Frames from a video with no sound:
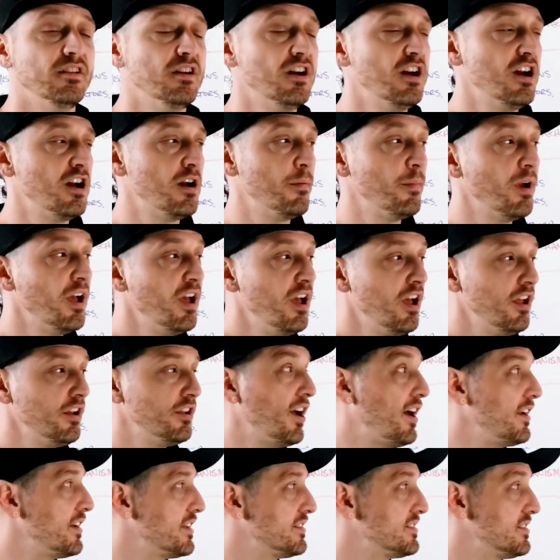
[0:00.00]

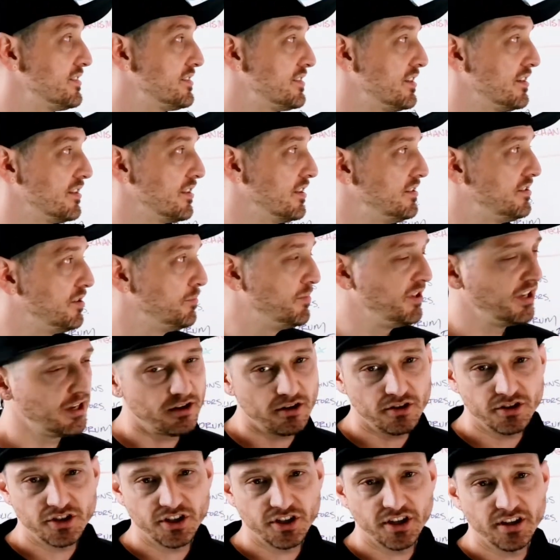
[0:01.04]
Not necessarily to be
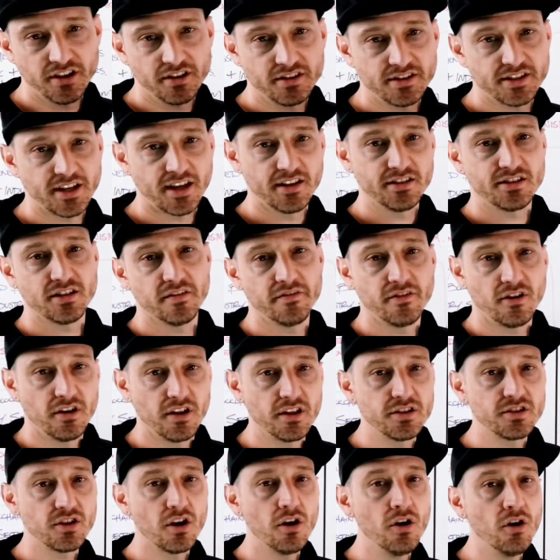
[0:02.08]
energy intensive on
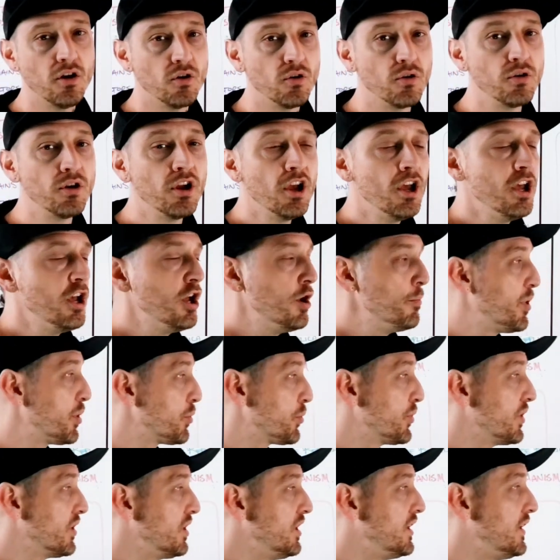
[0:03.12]
its own, but
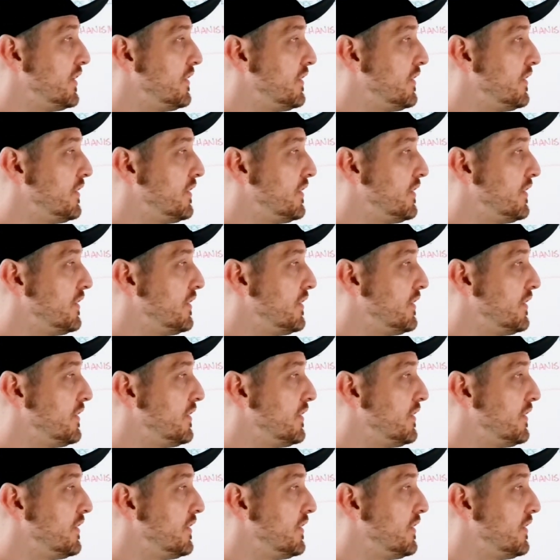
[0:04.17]
really